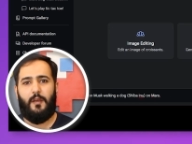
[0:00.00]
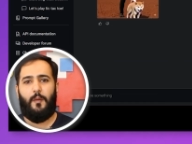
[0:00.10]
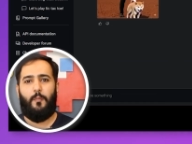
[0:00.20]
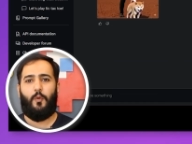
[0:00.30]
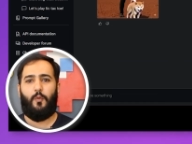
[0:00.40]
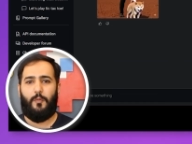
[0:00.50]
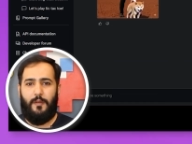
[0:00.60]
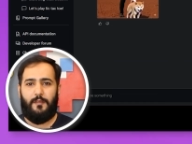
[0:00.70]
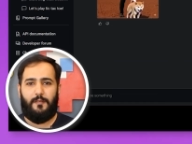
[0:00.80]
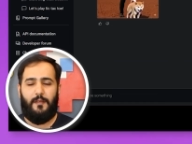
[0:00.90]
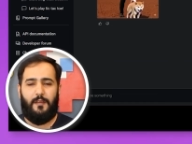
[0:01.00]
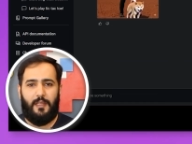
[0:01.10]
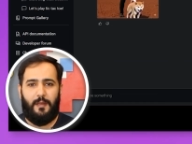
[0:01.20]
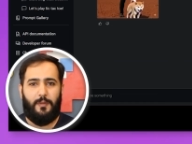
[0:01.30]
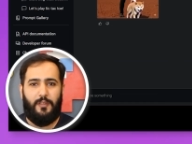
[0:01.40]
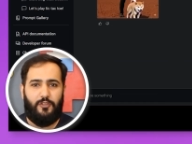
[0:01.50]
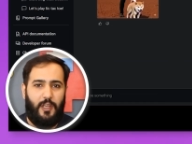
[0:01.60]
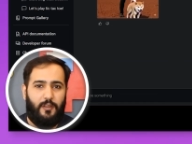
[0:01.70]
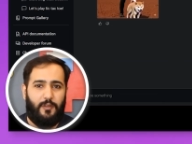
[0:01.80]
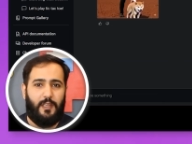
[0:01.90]
Boom, image
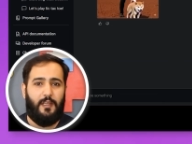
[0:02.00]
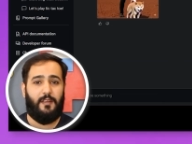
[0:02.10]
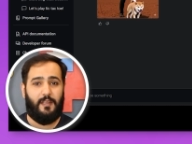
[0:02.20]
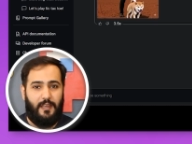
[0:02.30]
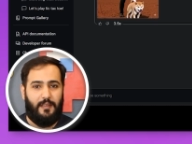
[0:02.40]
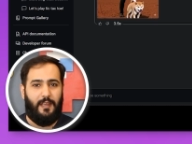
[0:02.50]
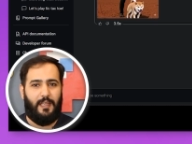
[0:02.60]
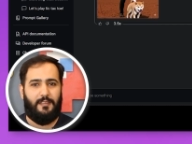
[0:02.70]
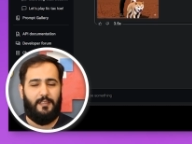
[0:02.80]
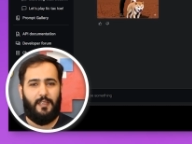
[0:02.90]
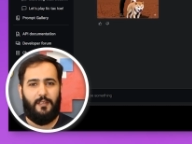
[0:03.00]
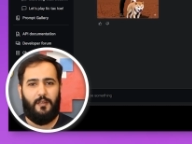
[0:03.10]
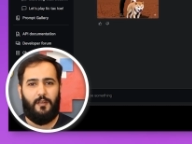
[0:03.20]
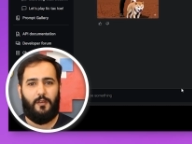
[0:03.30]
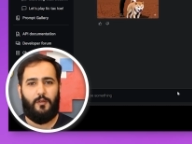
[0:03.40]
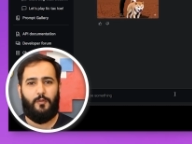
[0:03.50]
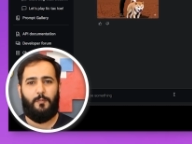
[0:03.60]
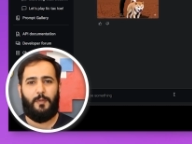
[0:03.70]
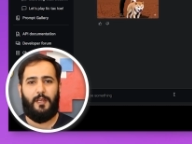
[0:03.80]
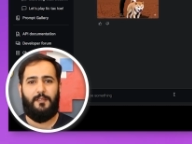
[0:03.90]
generated. Then I said,
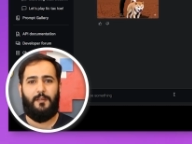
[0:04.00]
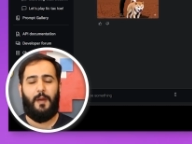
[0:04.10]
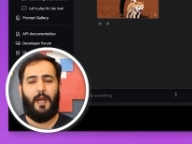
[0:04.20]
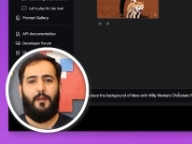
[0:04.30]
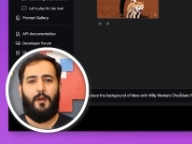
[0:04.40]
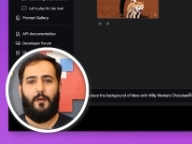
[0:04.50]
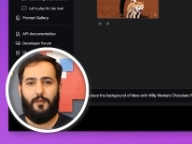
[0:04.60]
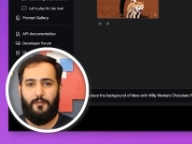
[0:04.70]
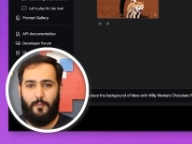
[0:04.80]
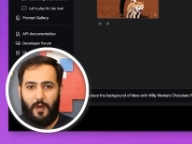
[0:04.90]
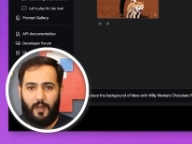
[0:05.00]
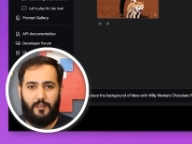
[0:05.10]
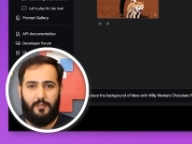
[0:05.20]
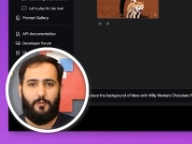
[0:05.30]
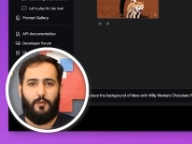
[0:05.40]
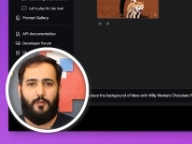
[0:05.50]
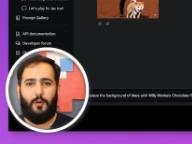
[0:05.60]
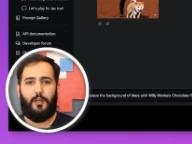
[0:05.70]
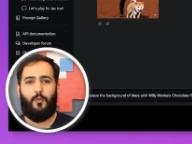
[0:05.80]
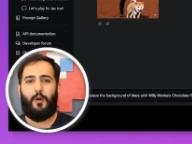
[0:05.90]
replace the background of Mars with
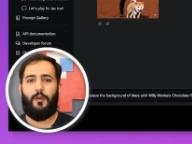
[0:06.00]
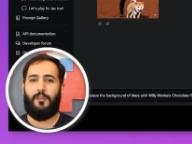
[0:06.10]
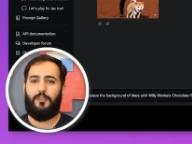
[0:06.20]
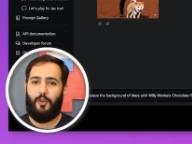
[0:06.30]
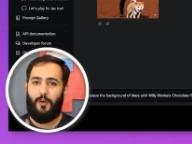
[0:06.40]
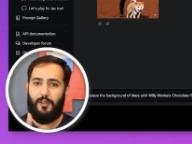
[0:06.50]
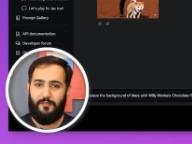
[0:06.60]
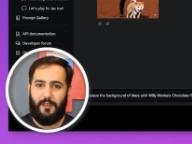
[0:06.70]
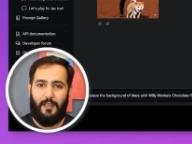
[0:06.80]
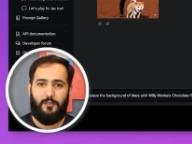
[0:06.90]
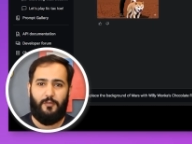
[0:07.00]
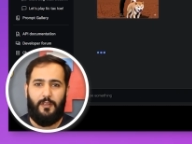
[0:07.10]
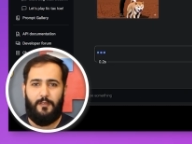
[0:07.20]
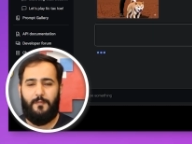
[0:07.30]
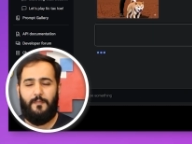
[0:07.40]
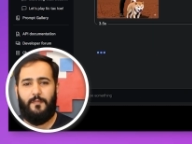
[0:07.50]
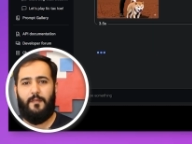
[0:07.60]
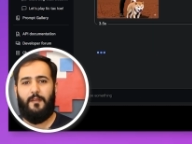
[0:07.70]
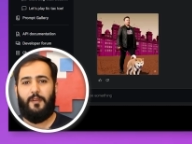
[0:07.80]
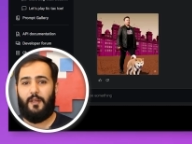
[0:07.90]
Willy Wonka's chocolate factory.
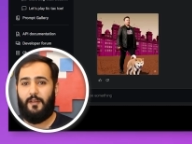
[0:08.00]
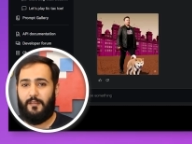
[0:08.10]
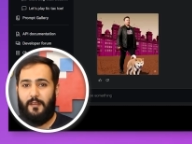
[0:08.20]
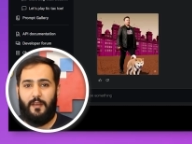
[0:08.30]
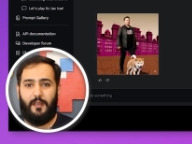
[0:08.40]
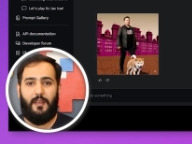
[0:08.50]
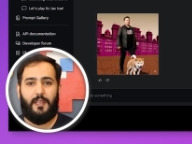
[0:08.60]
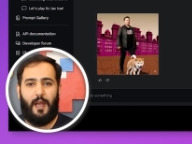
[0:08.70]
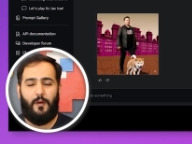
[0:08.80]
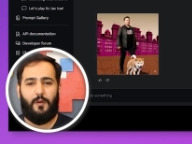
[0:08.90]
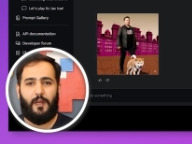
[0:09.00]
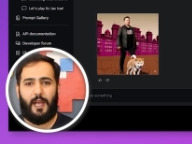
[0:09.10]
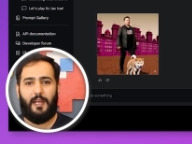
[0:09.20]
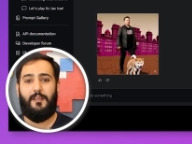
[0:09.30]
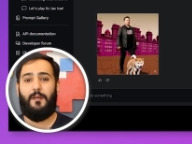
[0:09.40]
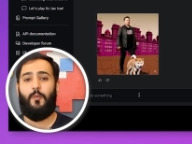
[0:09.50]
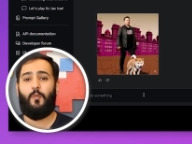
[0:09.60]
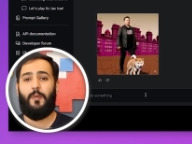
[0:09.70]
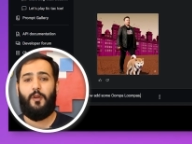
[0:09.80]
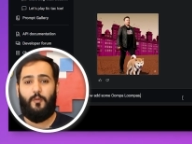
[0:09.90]
Done. Now add some
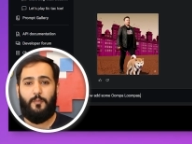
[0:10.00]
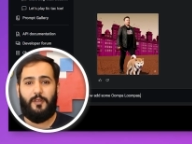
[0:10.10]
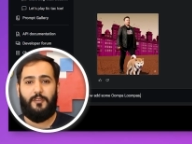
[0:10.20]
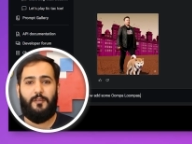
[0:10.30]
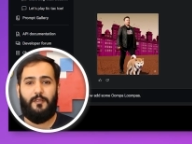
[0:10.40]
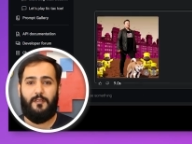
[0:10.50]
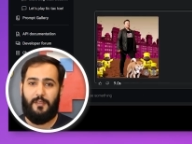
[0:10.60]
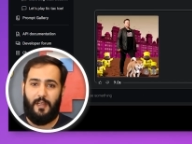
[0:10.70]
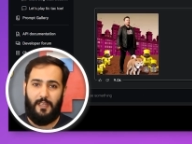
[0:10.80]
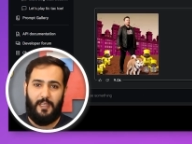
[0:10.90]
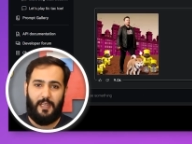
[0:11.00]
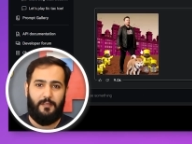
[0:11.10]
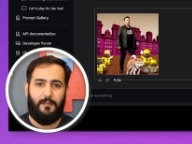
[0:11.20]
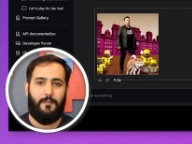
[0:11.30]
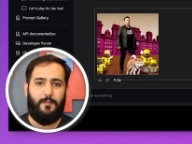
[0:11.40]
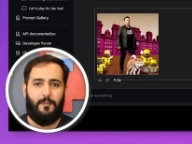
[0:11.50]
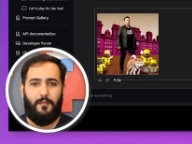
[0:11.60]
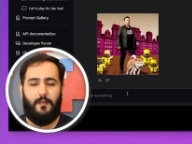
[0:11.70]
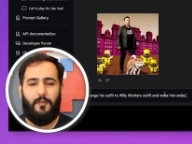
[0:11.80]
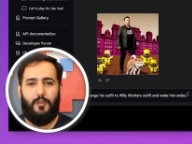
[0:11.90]
Oompa Loompas. Done again.
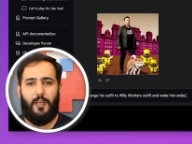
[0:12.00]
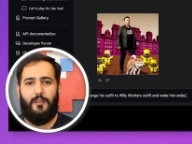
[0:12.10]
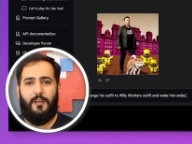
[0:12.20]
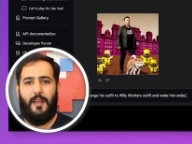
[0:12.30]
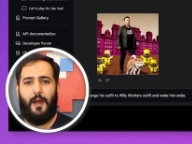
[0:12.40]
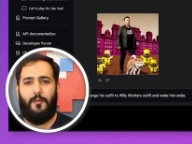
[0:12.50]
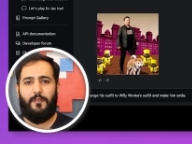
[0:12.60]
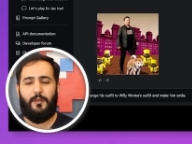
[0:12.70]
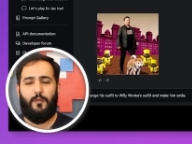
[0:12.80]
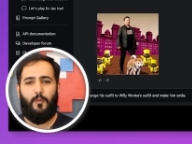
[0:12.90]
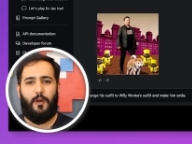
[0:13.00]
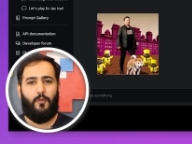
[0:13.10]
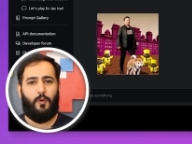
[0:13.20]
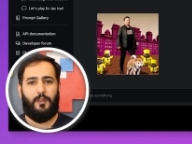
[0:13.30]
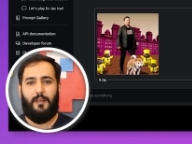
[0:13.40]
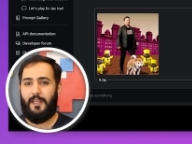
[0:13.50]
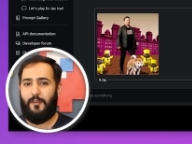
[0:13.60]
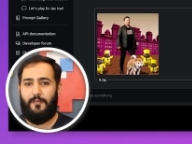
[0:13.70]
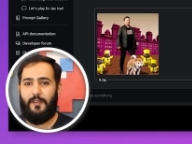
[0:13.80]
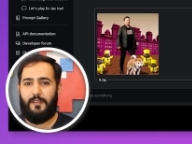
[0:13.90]
Change his outfit to Willy Wonka's
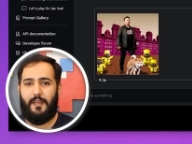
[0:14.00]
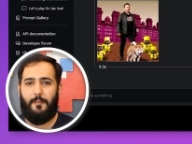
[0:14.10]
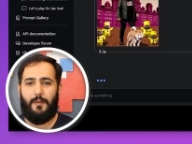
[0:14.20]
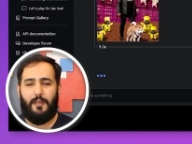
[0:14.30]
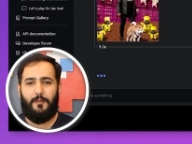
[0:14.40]
outfit and make him